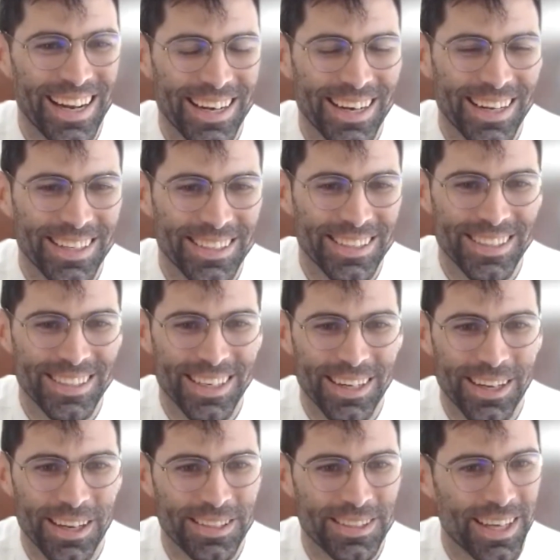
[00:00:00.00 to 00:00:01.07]
It's
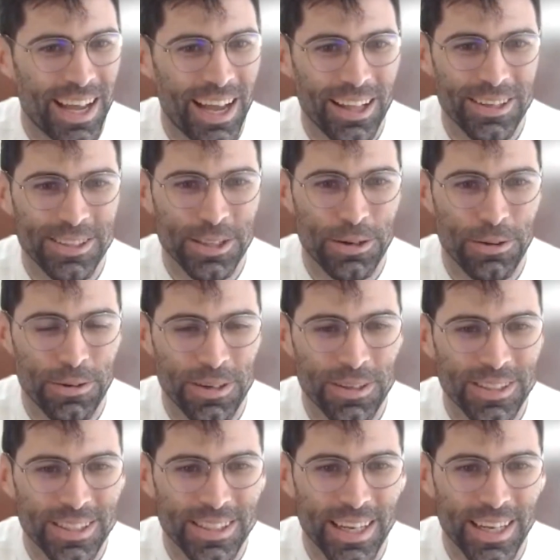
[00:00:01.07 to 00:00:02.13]
a college
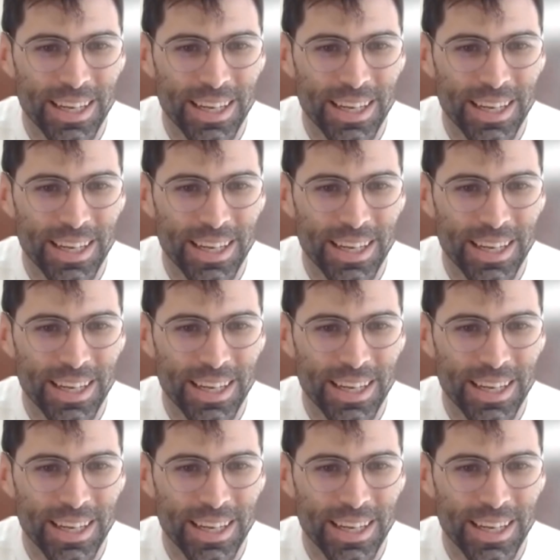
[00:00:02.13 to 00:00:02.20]
course,